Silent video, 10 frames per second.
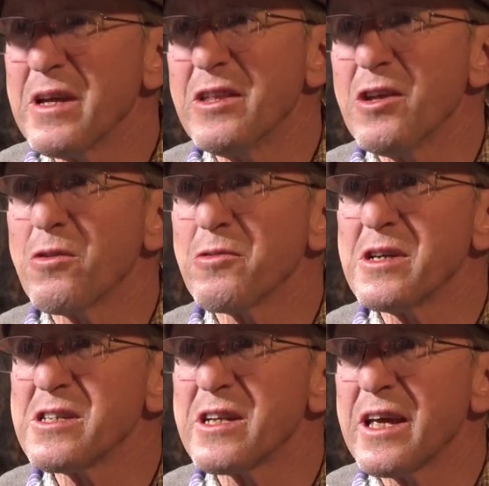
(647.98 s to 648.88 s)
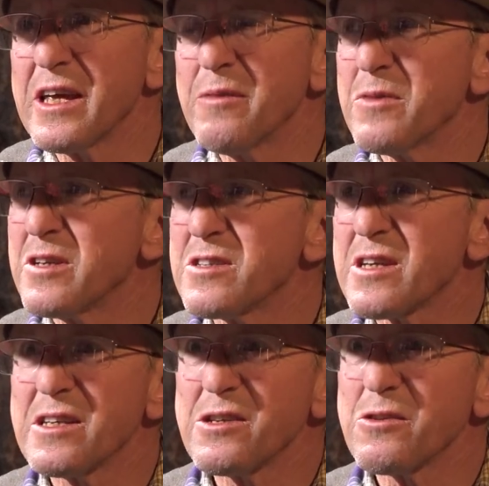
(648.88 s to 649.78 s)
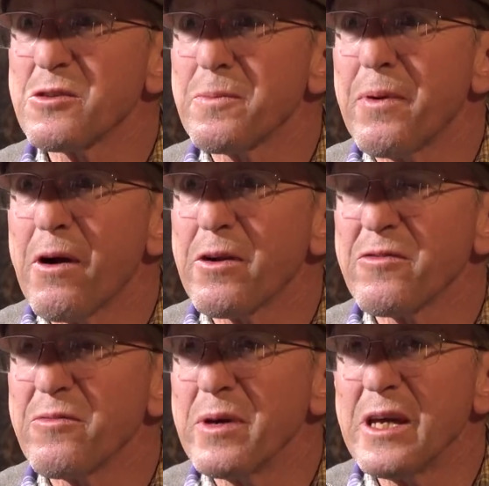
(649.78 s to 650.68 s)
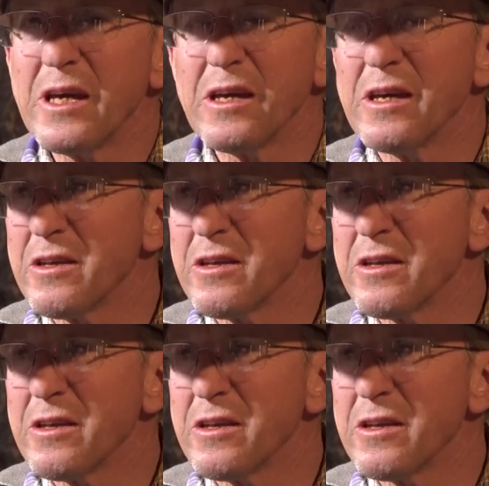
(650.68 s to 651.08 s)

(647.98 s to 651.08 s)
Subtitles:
And the only reason I am is because there's a part of me,